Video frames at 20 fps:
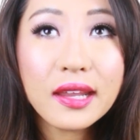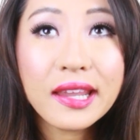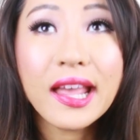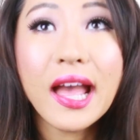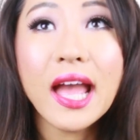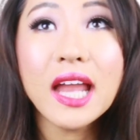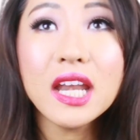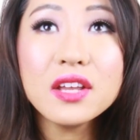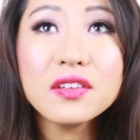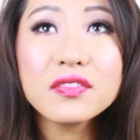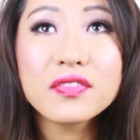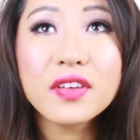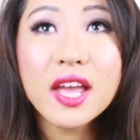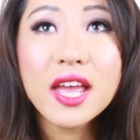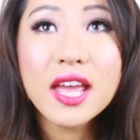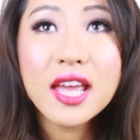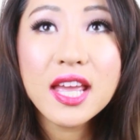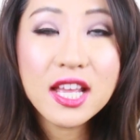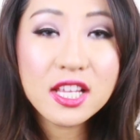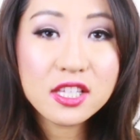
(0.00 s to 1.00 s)
kind of
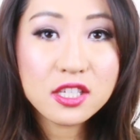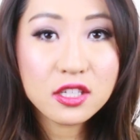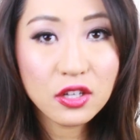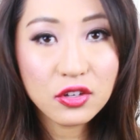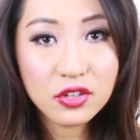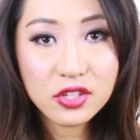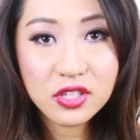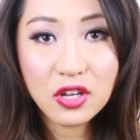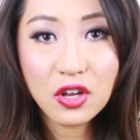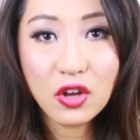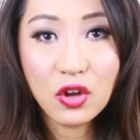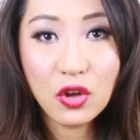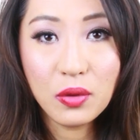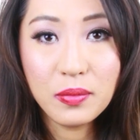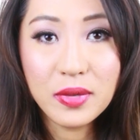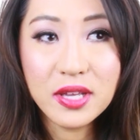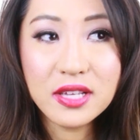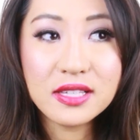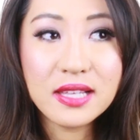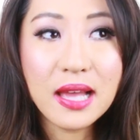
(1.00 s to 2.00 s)
hits close to
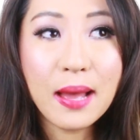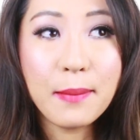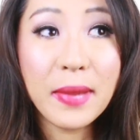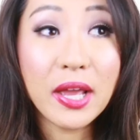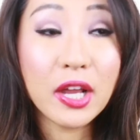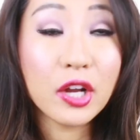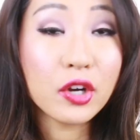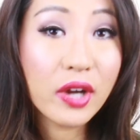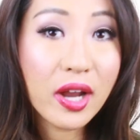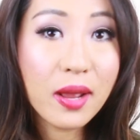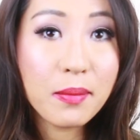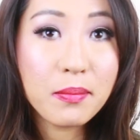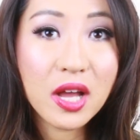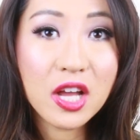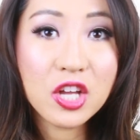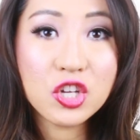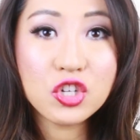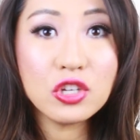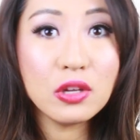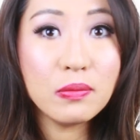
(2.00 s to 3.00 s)
home is that my
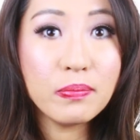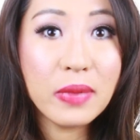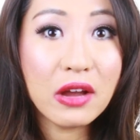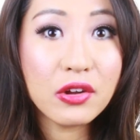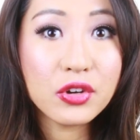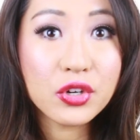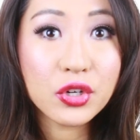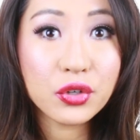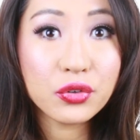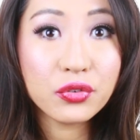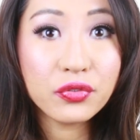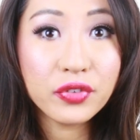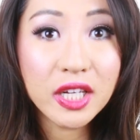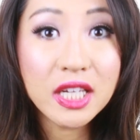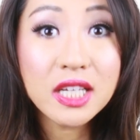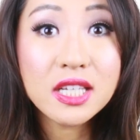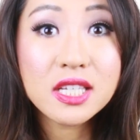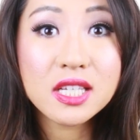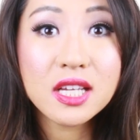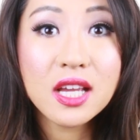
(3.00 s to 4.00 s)
grandma, she bound her
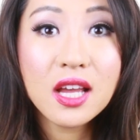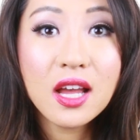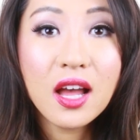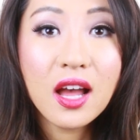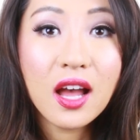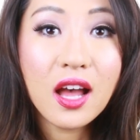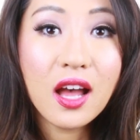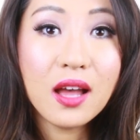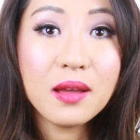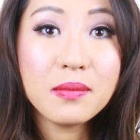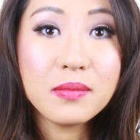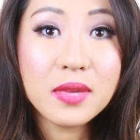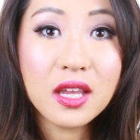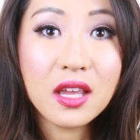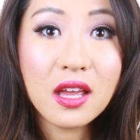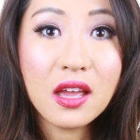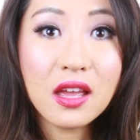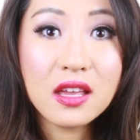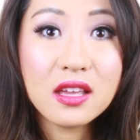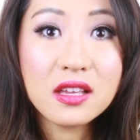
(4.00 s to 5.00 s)
feet
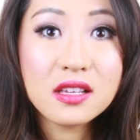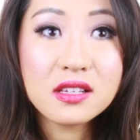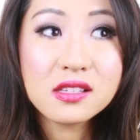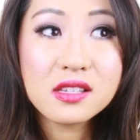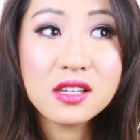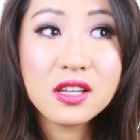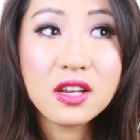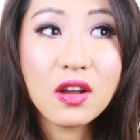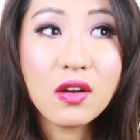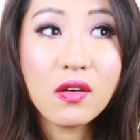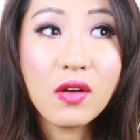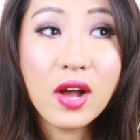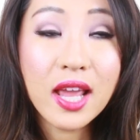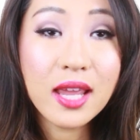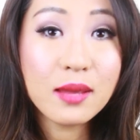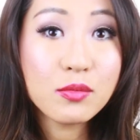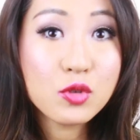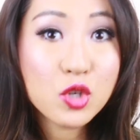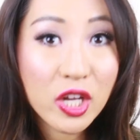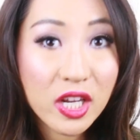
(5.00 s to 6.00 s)
because, you know, I
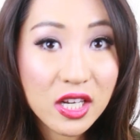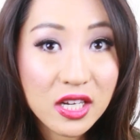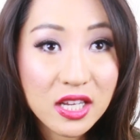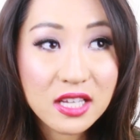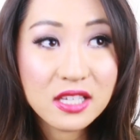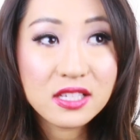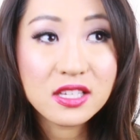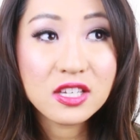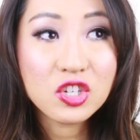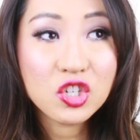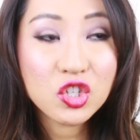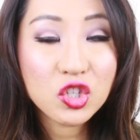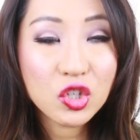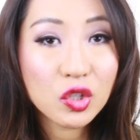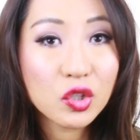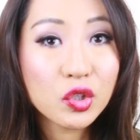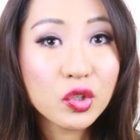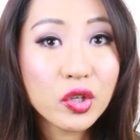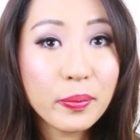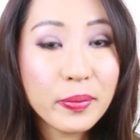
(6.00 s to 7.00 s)
am Chinese and she
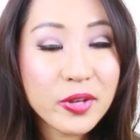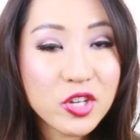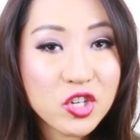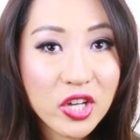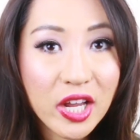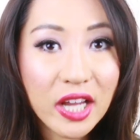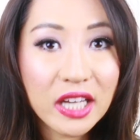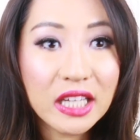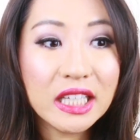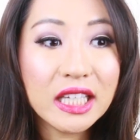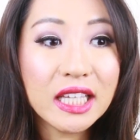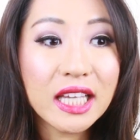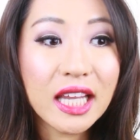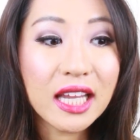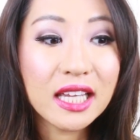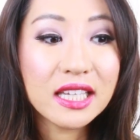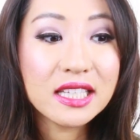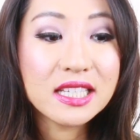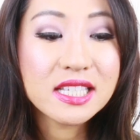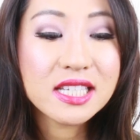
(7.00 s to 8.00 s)
grew up in China,
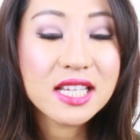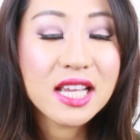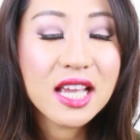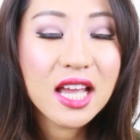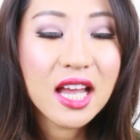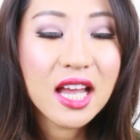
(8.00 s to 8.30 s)
and